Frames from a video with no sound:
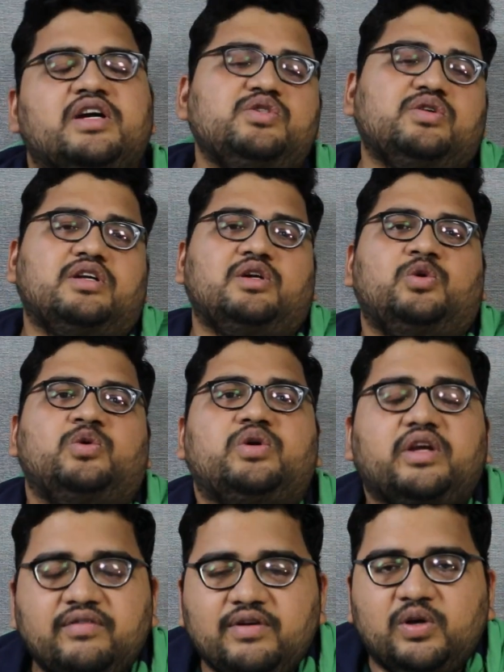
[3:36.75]
guys, to conclude,
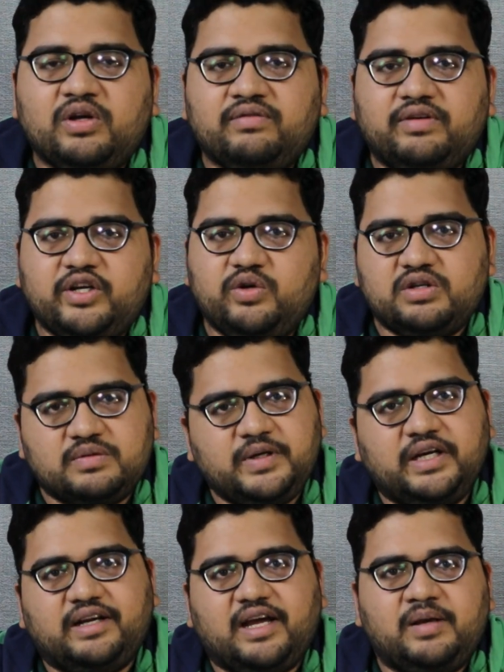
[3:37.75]
if you're looking for a
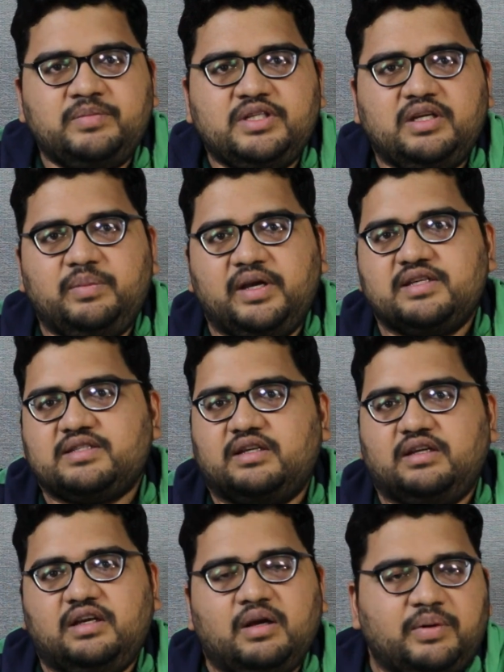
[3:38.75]
USB Type-C based
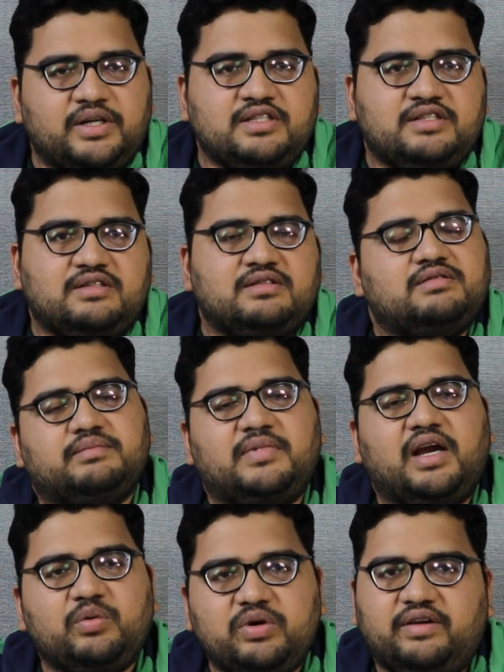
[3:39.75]
earbuds,
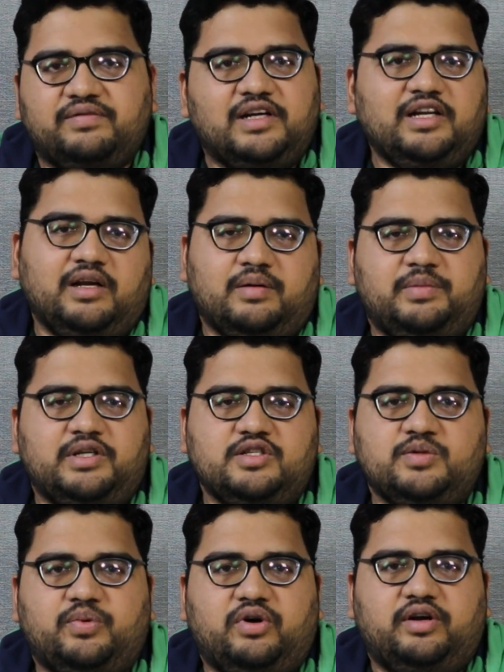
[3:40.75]
I would definitely recommend
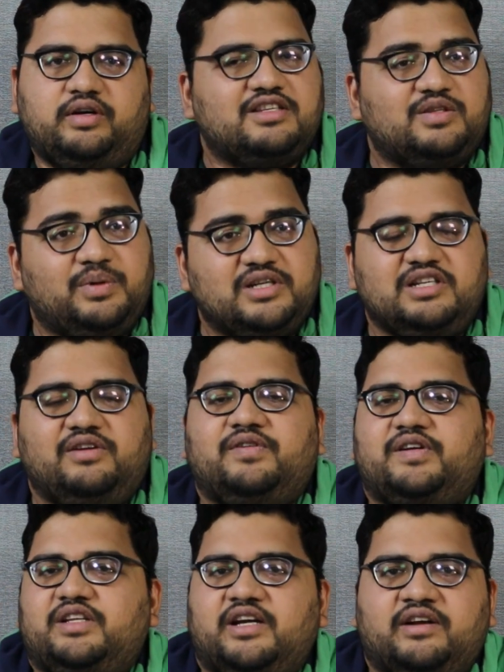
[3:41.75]
this product, especially
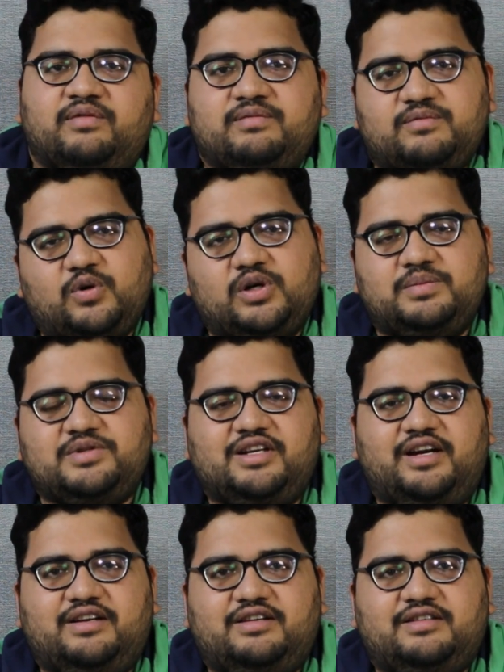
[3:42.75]
for that volume
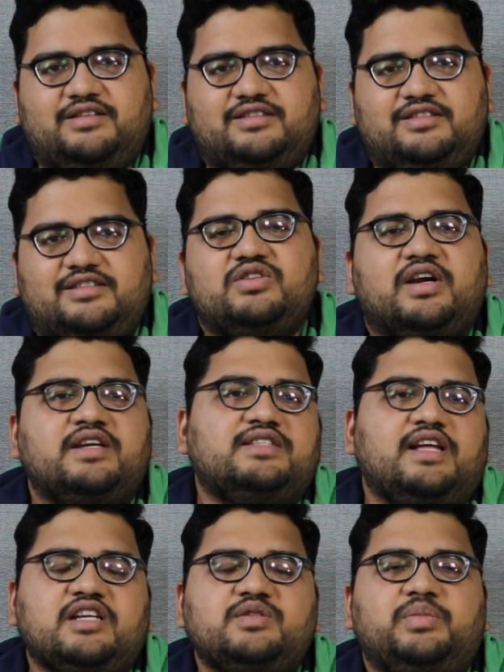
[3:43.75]
slider. So guys,
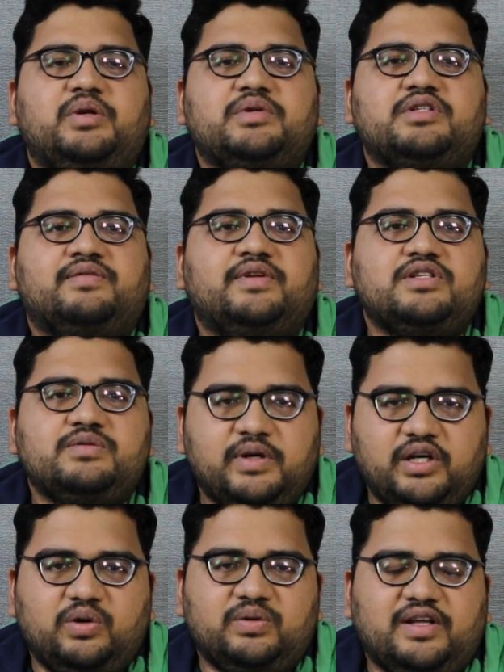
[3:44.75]
that's pretty much it for this
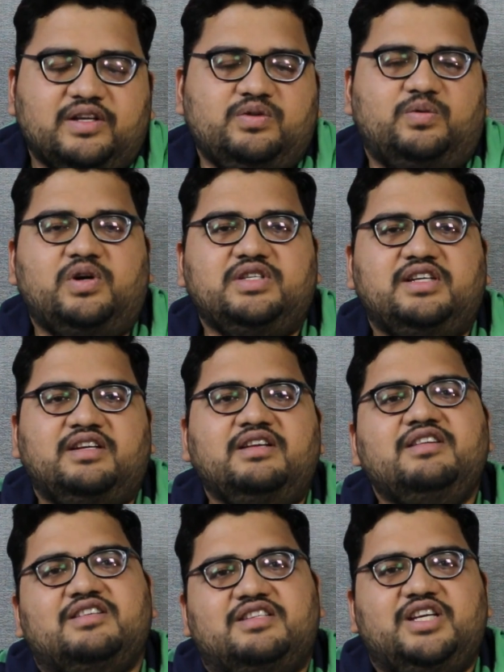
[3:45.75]
video. Thanks for watching.
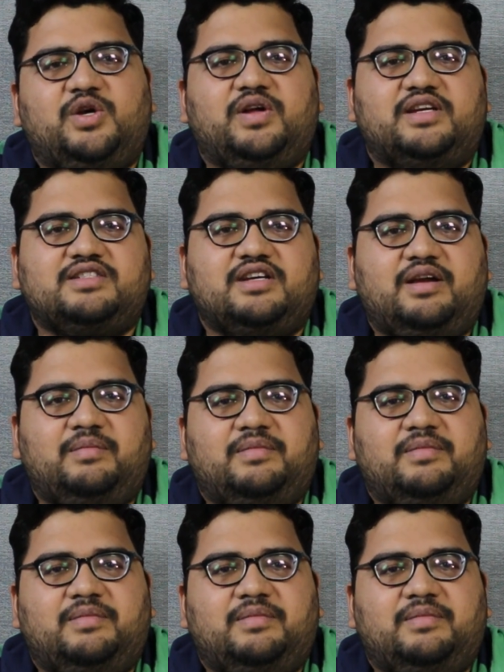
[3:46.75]
See you next time.